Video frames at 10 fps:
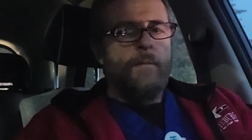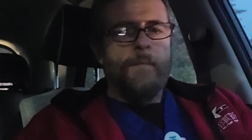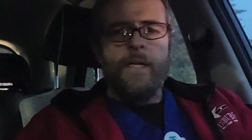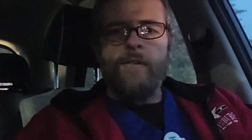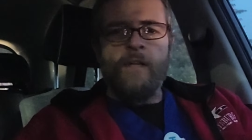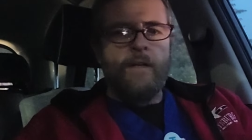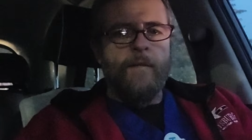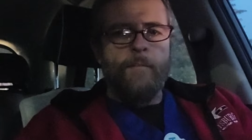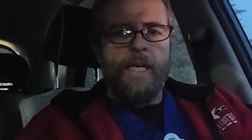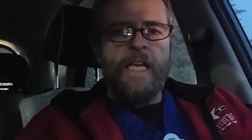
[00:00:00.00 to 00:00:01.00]
because they don't
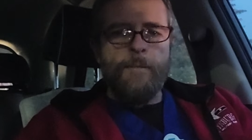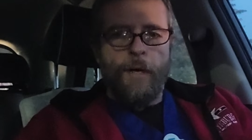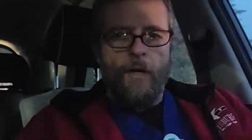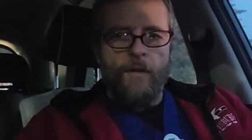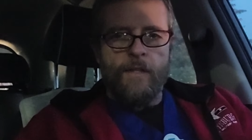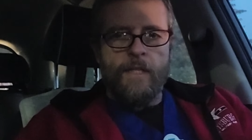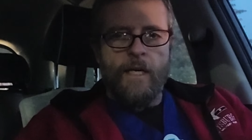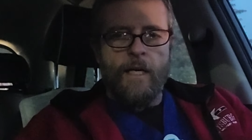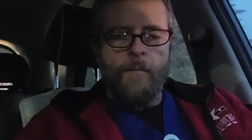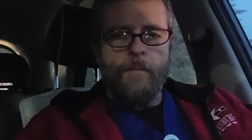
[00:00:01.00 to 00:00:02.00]
have PEEP all the
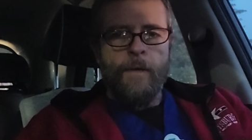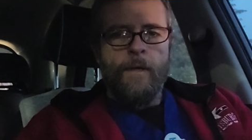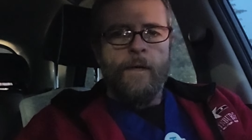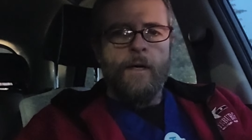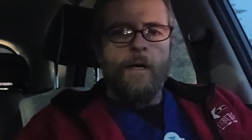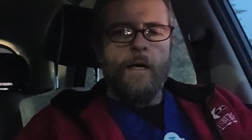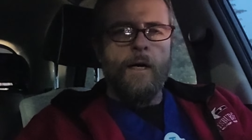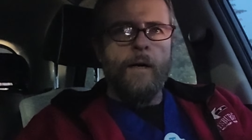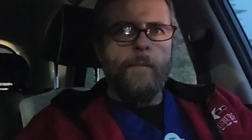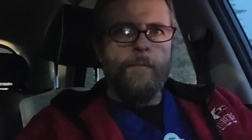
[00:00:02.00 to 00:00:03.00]
time.
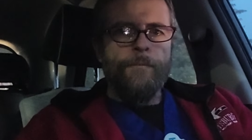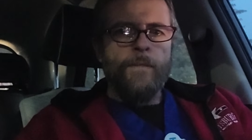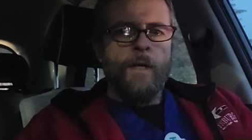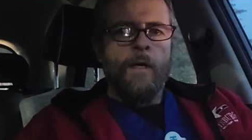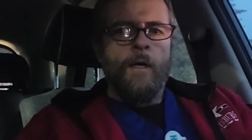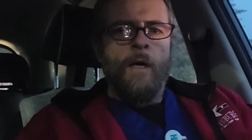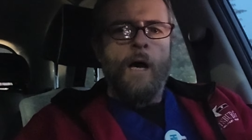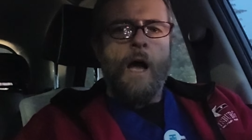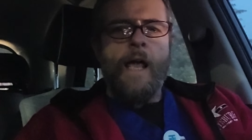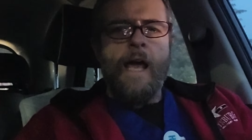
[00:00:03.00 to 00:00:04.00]

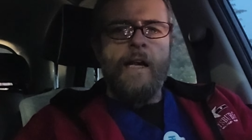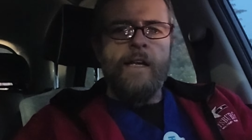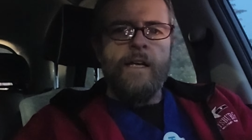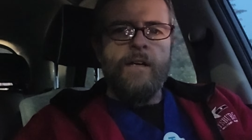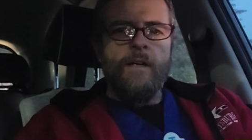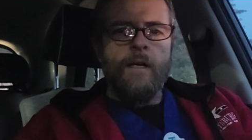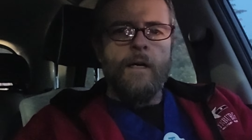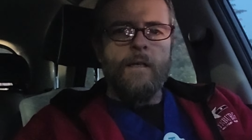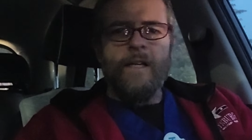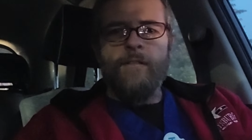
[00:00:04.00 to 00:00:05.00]
I had
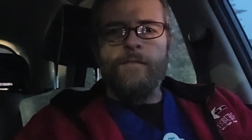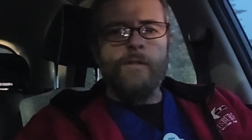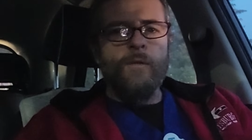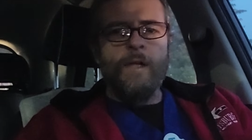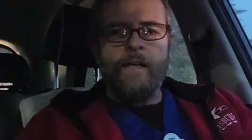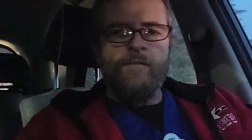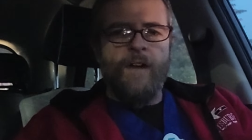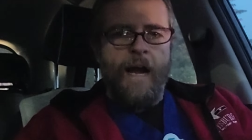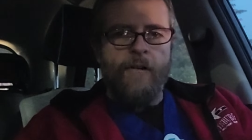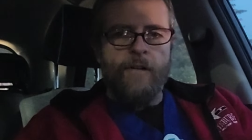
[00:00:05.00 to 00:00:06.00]
a flu-like
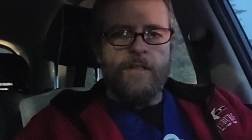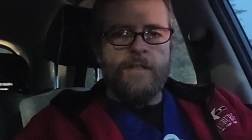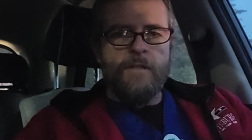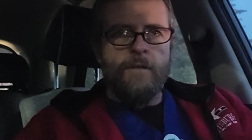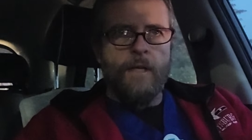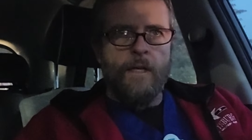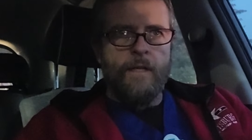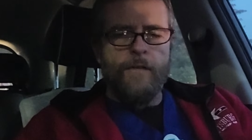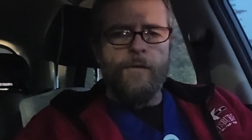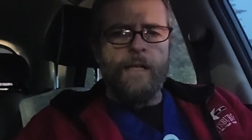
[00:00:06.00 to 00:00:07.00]
virus
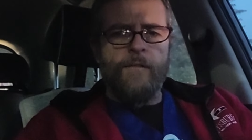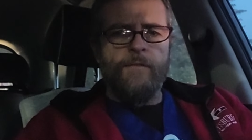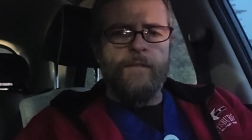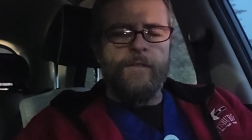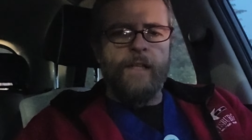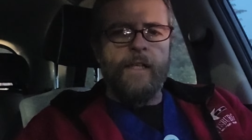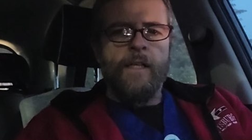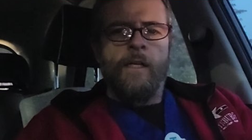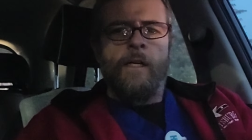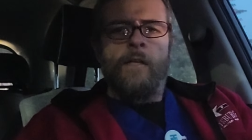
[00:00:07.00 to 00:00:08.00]
in 2015.
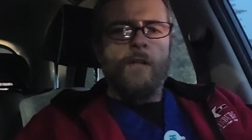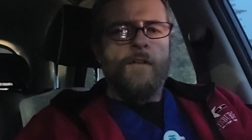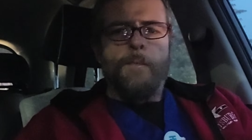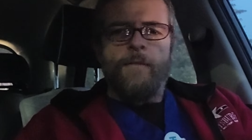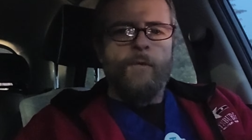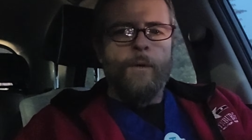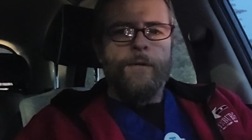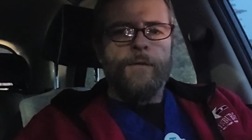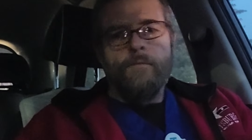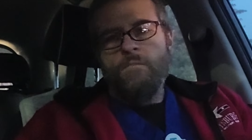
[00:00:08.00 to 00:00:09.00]
Lost my
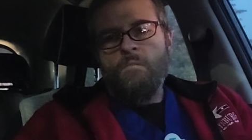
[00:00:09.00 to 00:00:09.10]
voice.